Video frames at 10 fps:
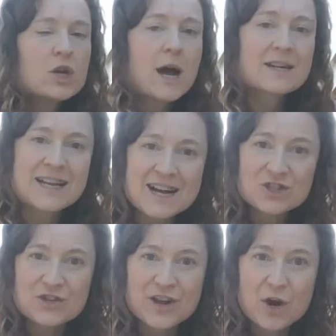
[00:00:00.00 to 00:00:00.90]
attach
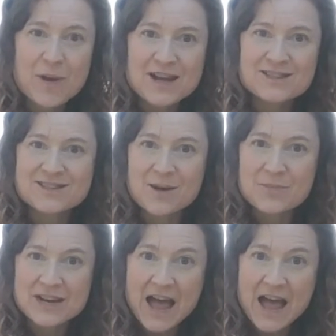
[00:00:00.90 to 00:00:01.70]
your theraband to something